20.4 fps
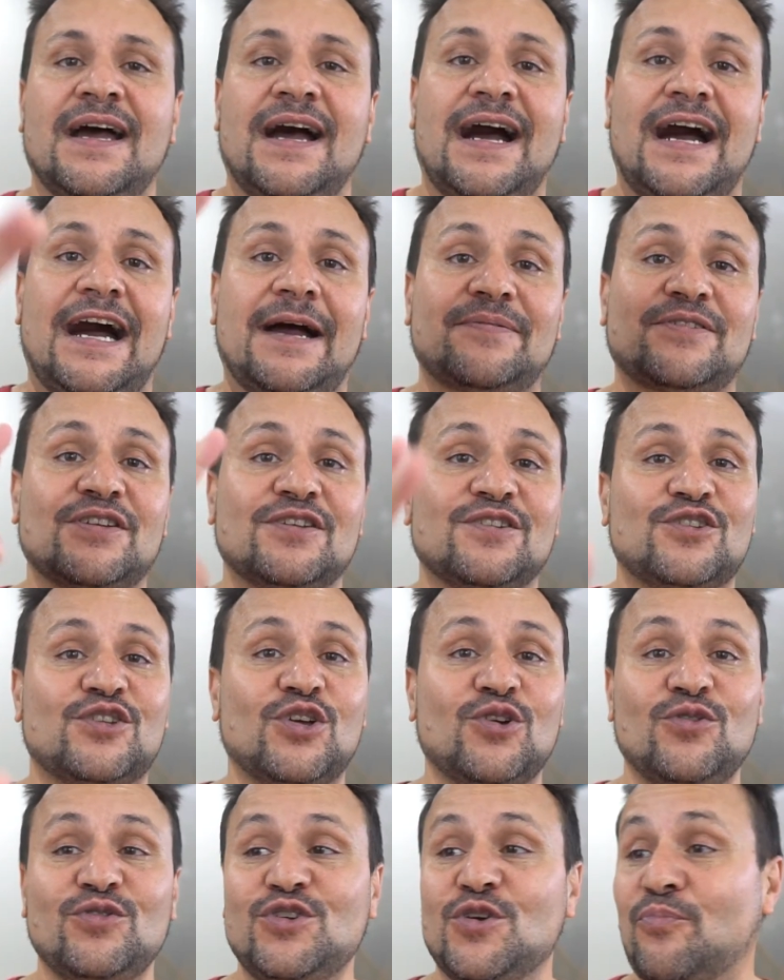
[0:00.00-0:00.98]
Option
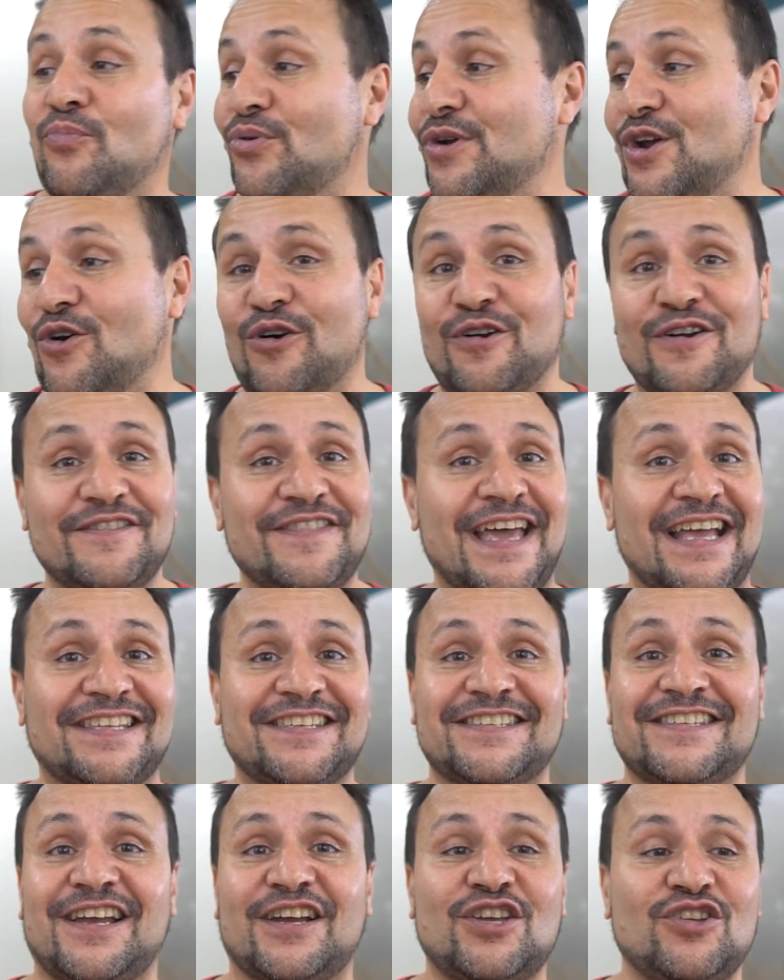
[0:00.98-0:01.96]
2, you're pre-ordering that
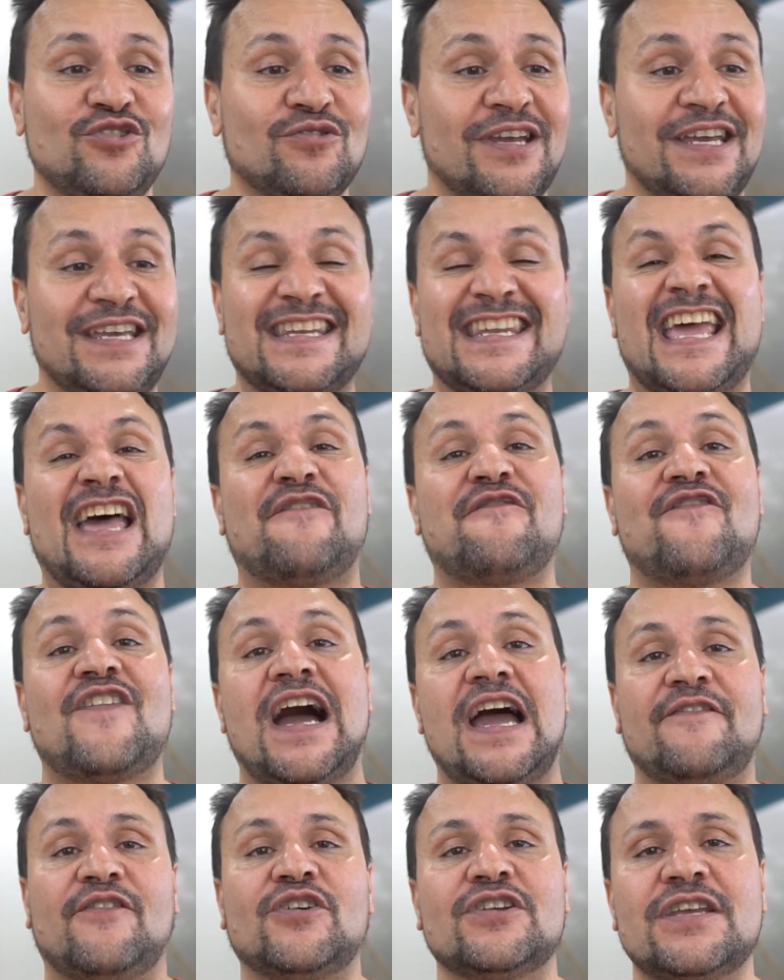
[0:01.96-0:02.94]
sucker. You're hitting
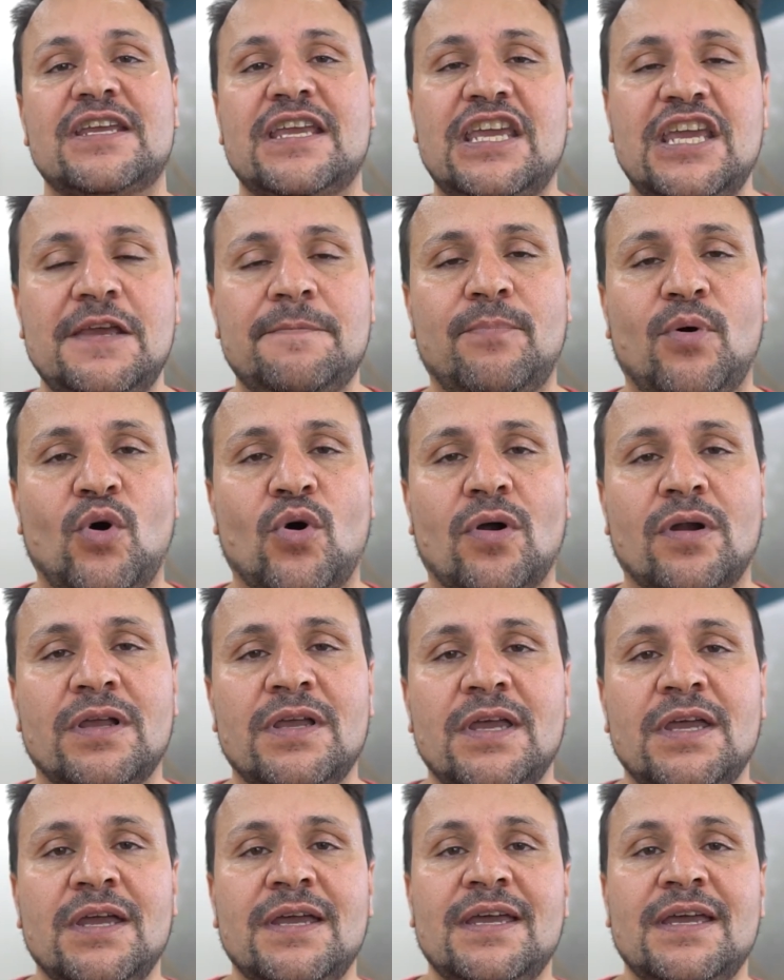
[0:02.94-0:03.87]
F5 on your keyboard.